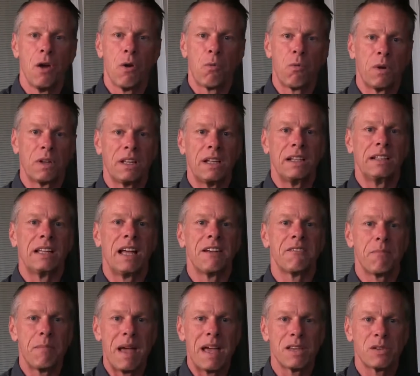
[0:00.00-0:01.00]
Really,
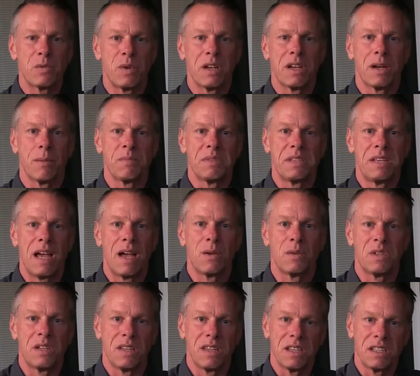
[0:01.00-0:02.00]
life mastery comes
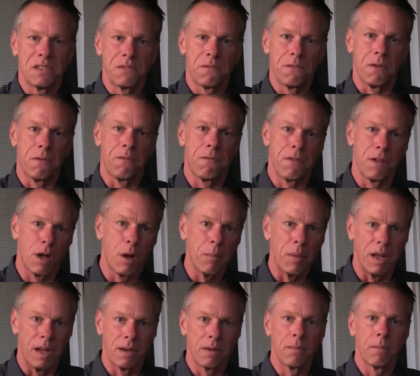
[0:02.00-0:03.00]
down to this:
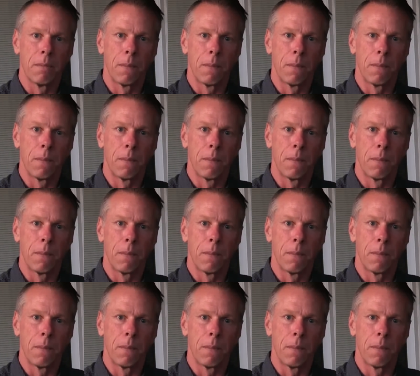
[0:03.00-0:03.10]
fulfillment,